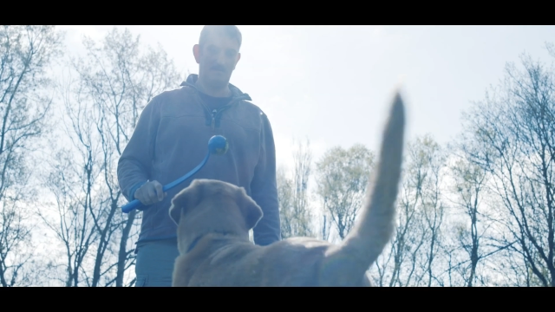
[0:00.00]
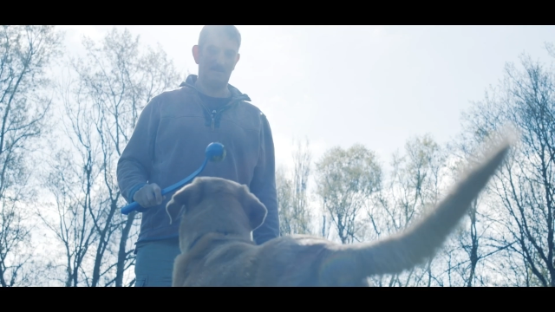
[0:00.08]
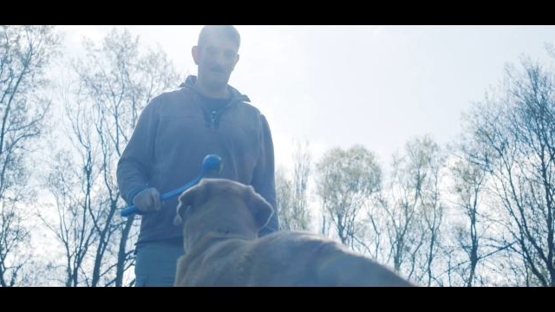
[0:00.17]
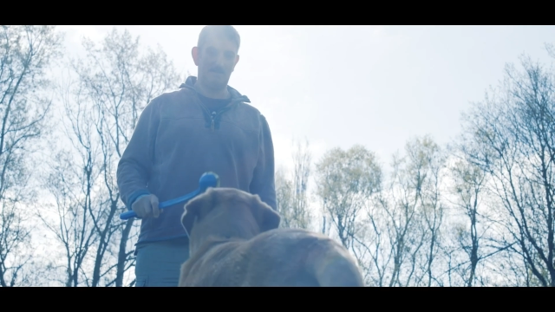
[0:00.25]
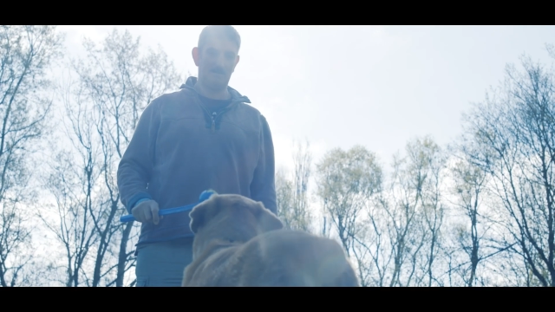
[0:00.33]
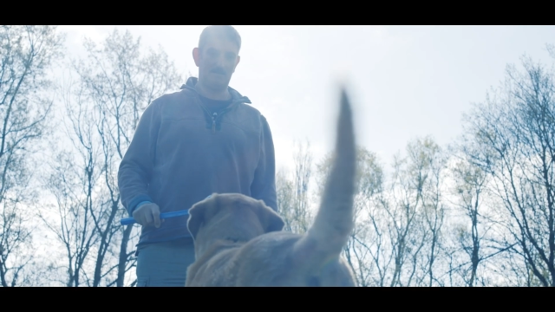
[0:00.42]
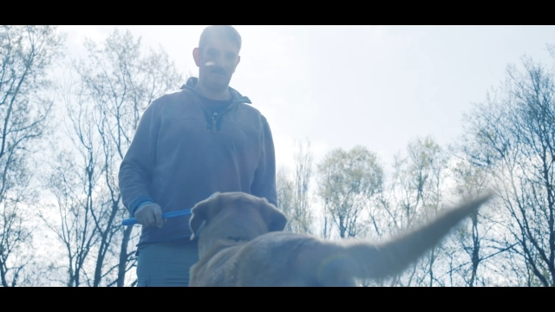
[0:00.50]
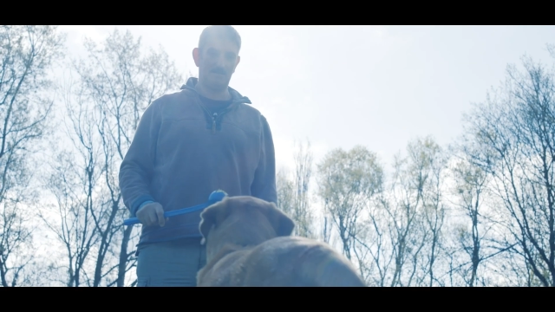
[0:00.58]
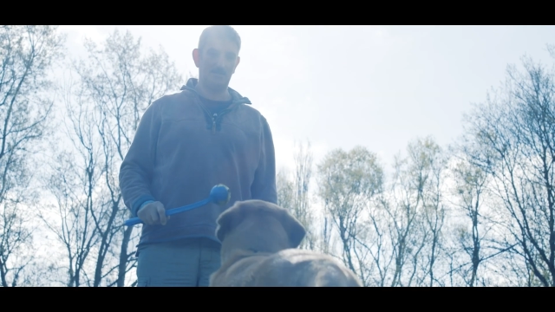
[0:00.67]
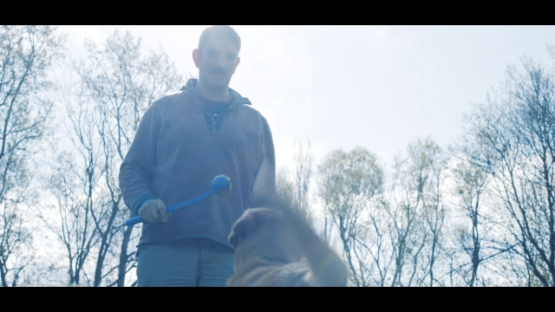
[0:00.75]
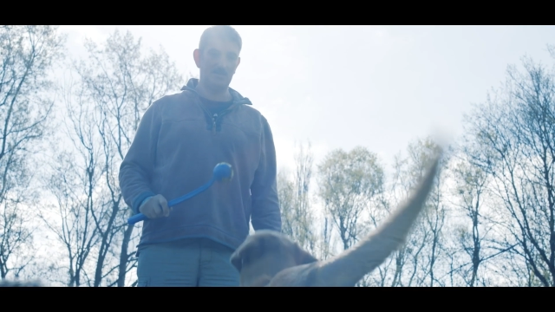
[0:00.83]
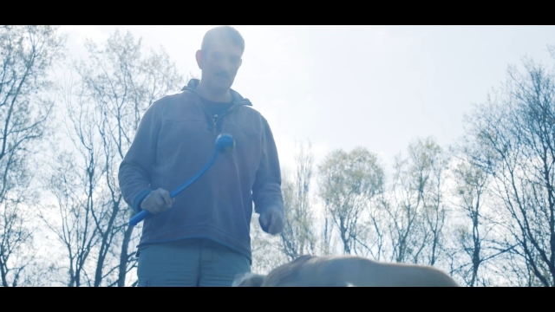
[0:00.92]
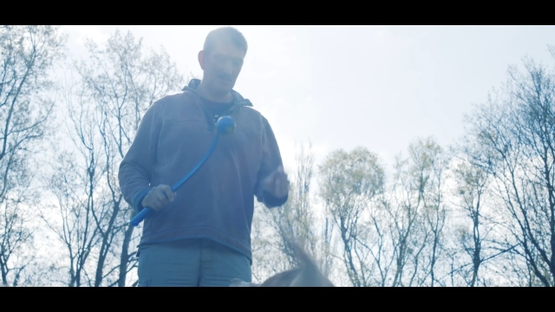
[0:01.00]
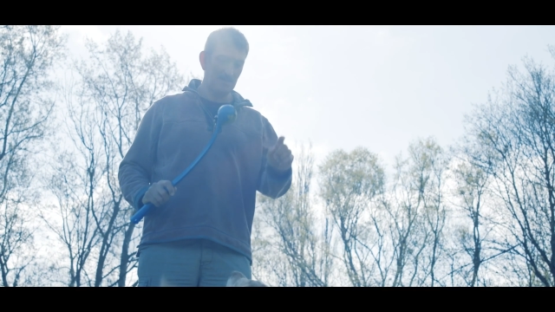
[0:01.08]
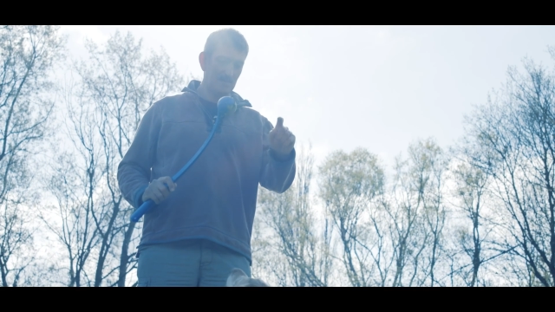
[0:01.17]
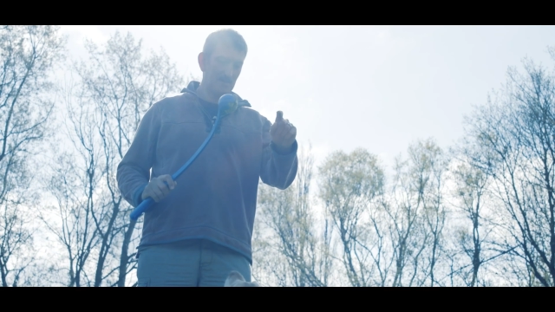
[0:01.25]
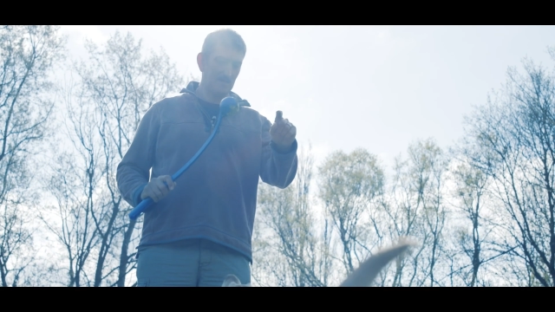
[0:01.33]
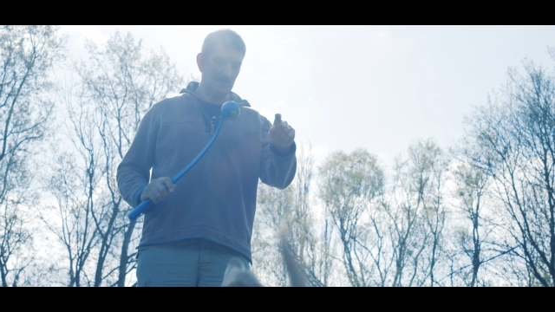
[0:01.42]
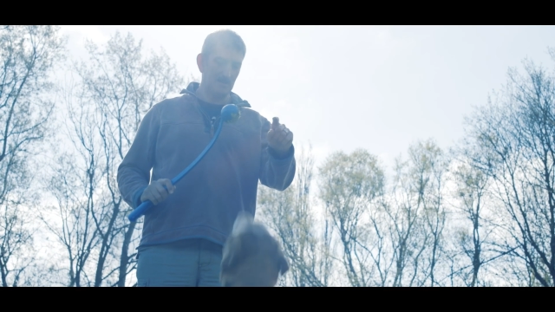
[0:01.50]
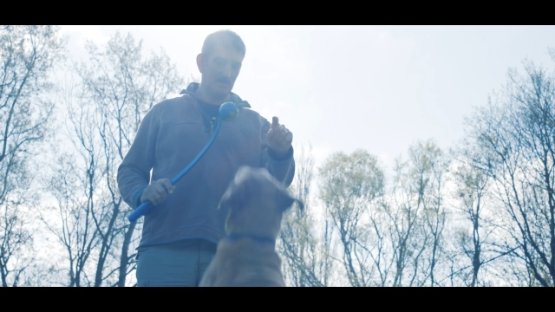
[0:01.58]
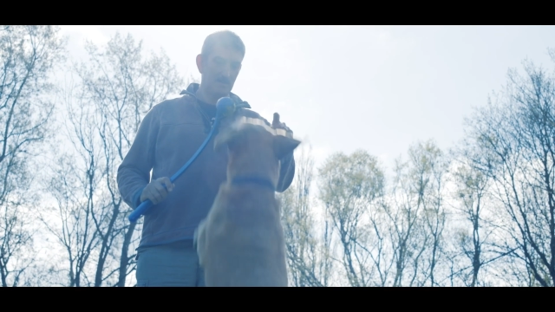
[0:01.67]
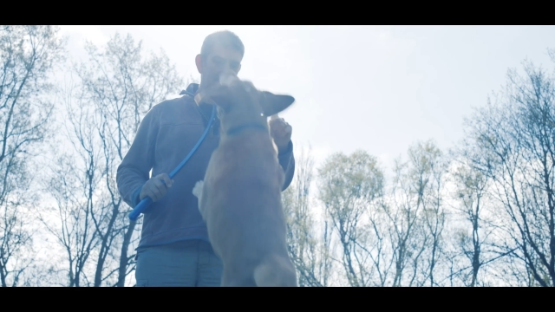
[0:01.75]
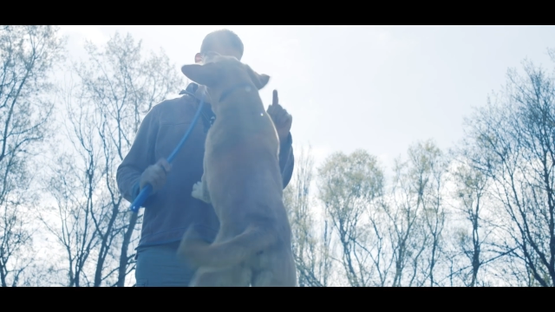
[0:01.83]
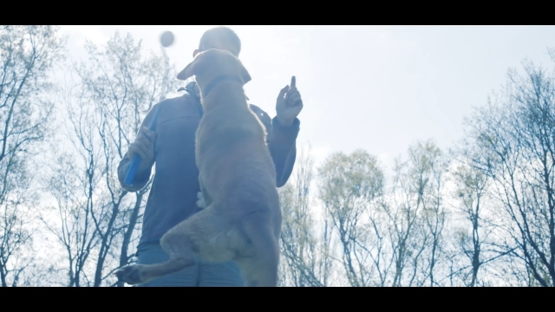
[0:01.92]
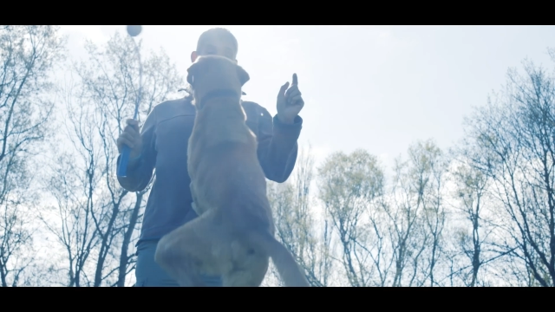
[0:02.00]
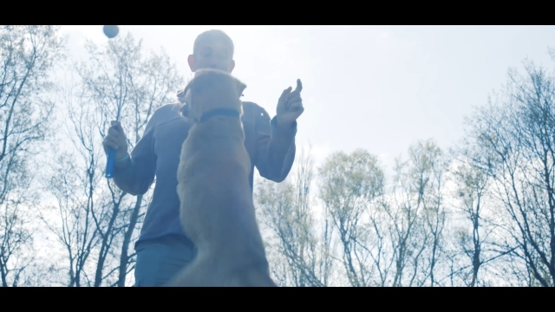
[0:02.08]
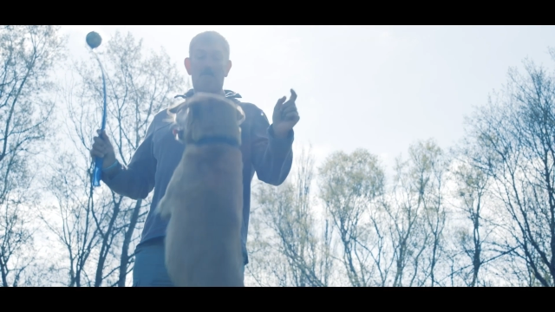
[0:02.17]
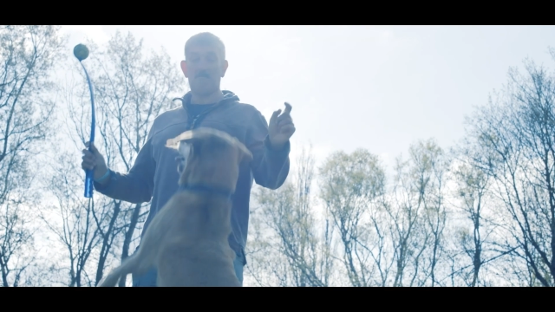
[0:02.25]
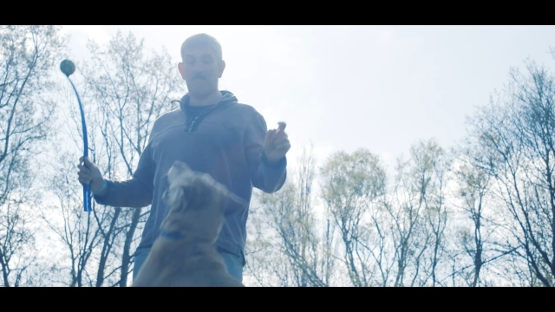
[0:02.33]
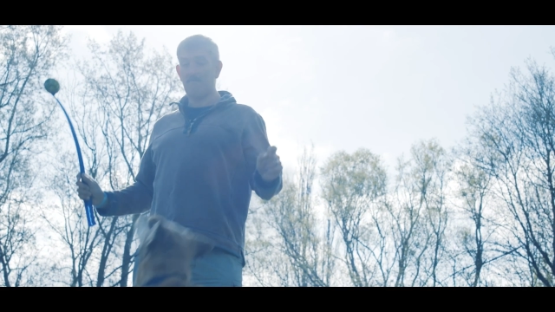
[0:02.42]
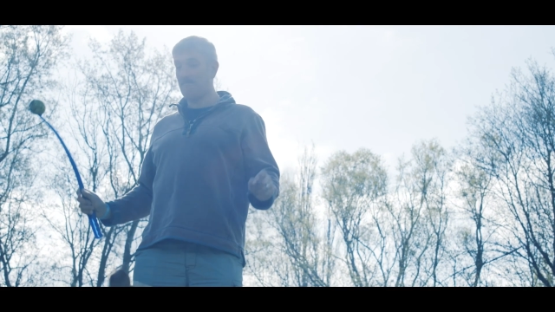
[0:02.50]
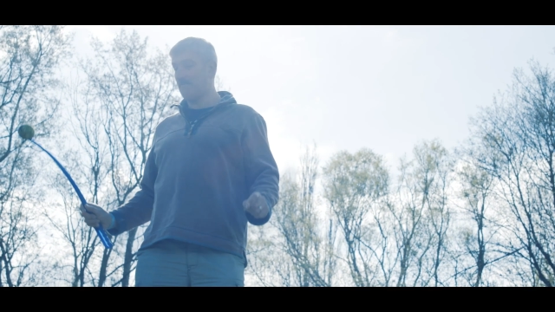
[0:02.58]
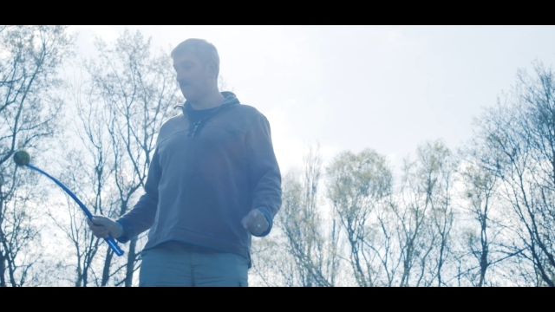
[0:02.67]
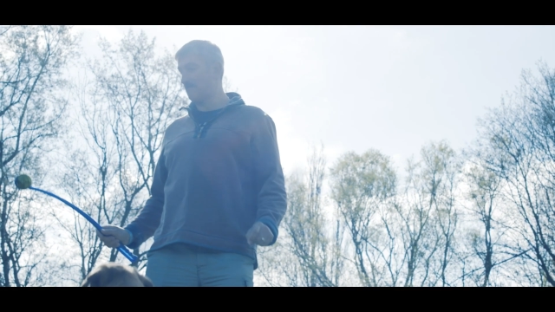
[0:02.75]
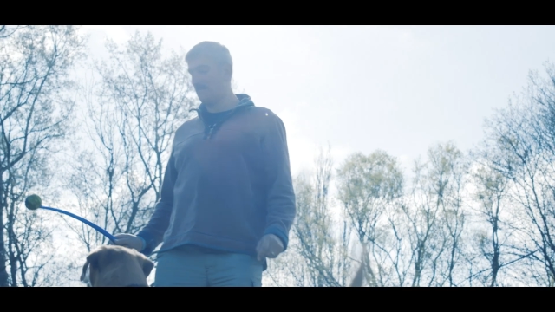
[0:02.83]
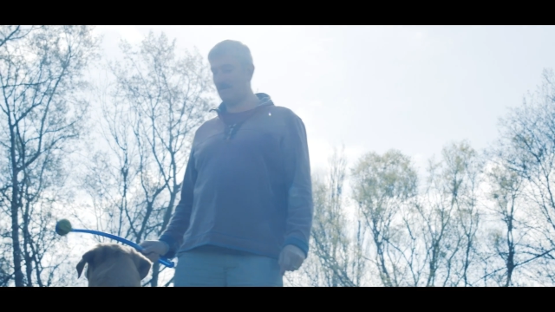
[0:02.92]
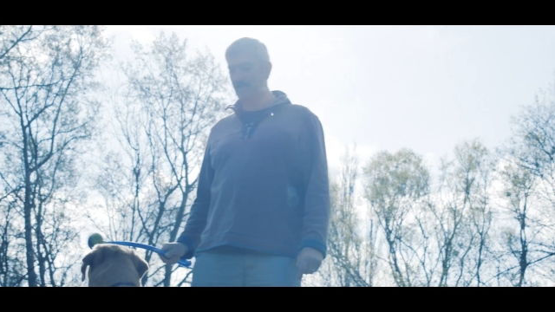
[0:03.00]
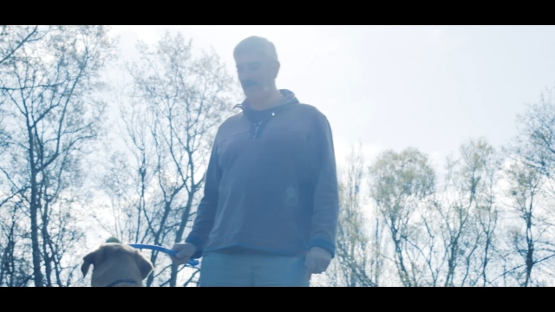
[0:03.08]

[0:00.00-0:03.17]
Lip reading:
[unreadable: no face in view]